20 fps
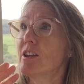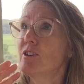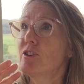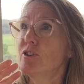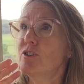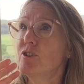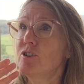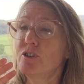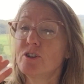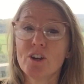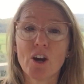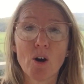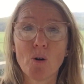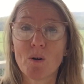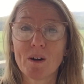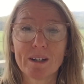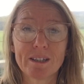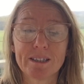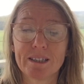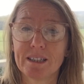no
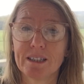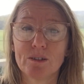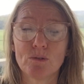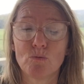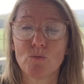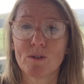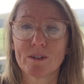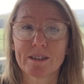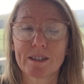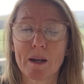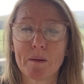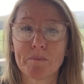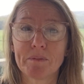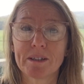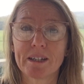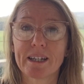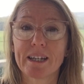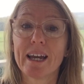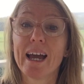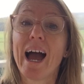idea what's
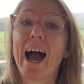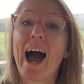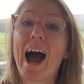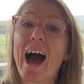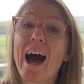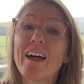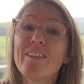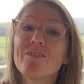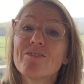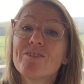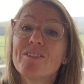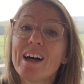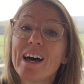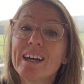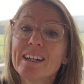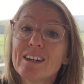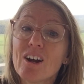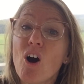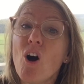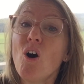happening, and that
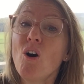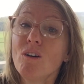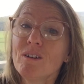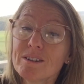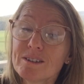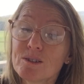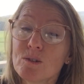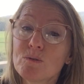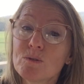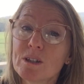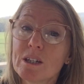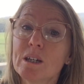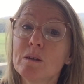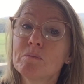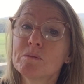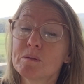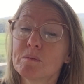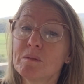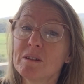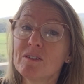also
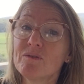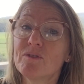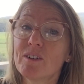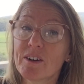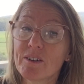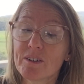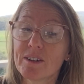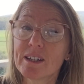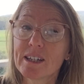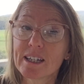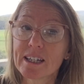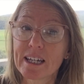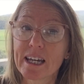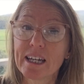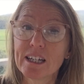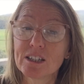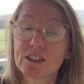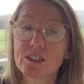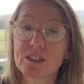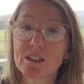keeps me very
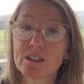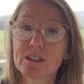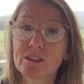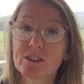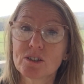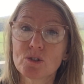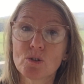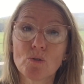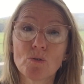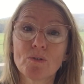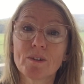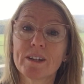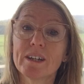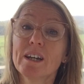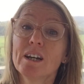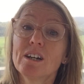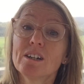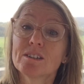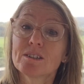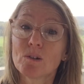engaged in the story.
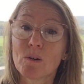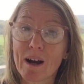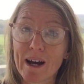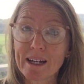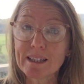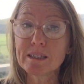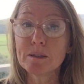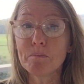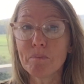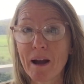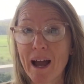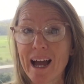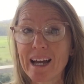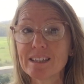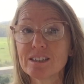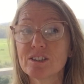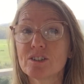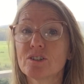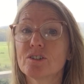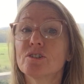So as a
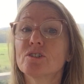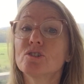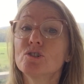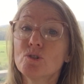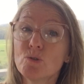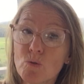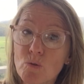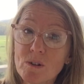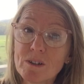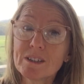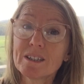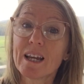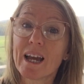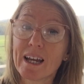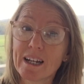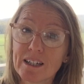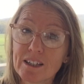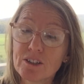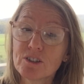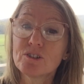pantser, you're
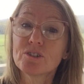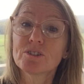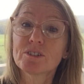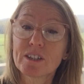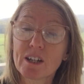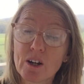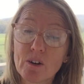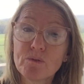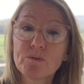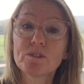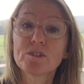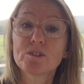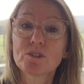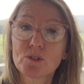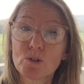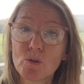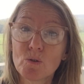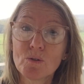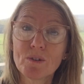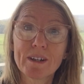telling yourself the
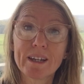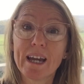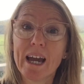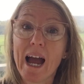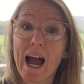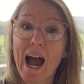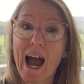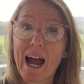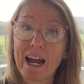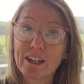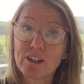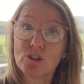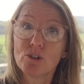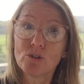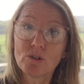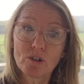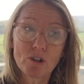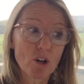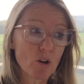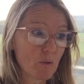story and
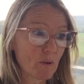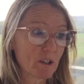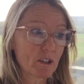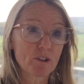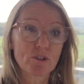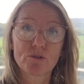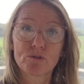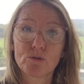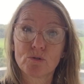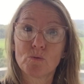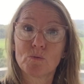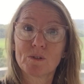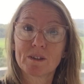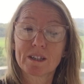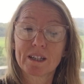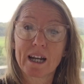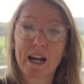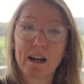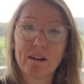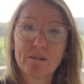you're going through it with the
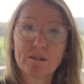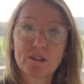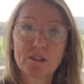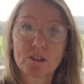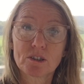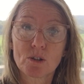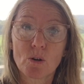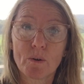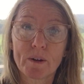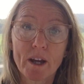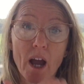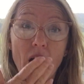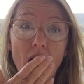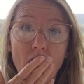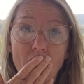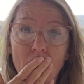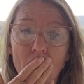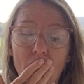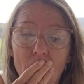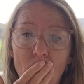characters going,
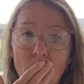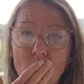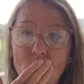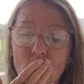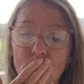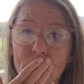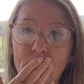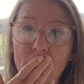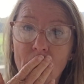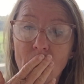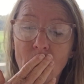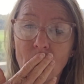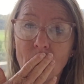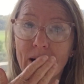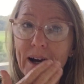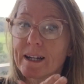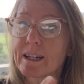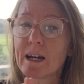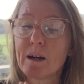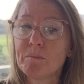oh no,
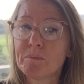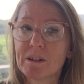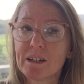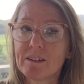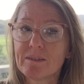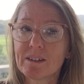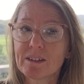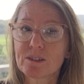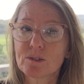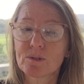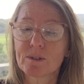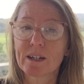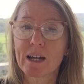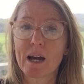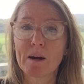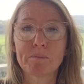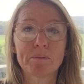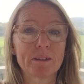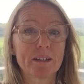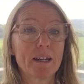I can't believe that's going to
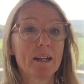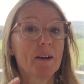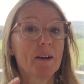happen.